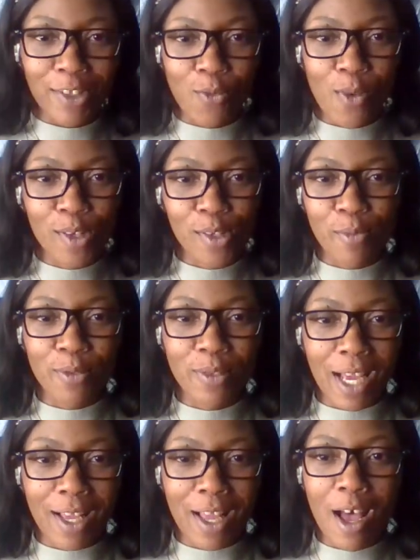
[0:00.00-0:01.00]

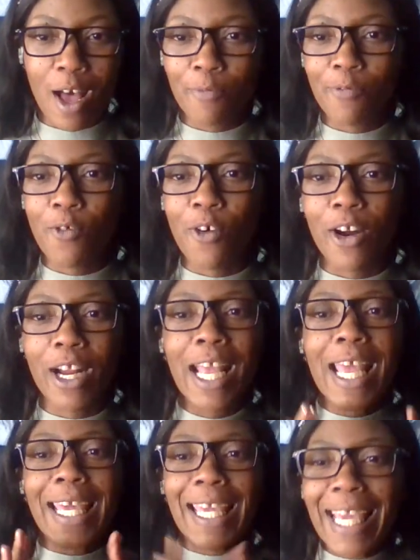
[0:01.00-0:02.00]
laurelsmoon.com for
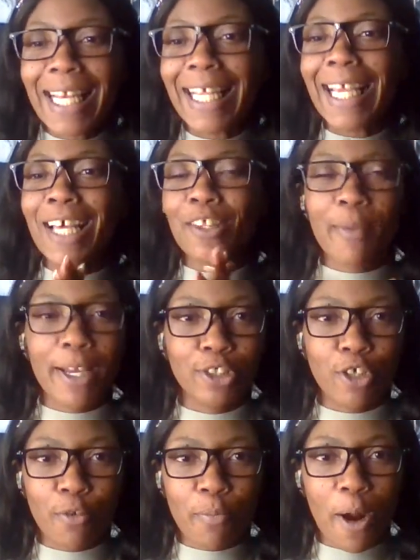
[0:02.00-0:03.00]
any other
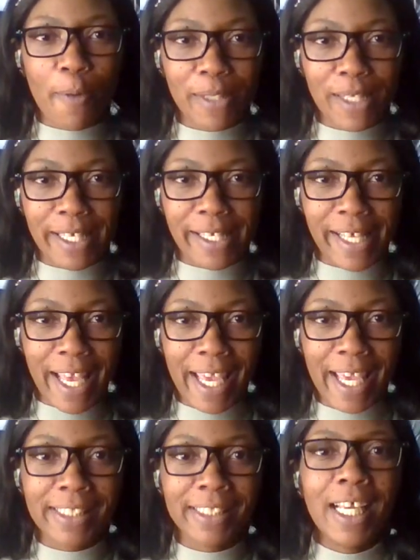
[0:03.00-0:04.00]
magical purposes
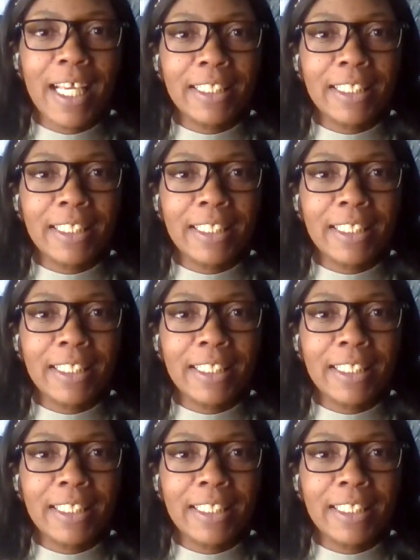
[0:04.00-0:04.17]
and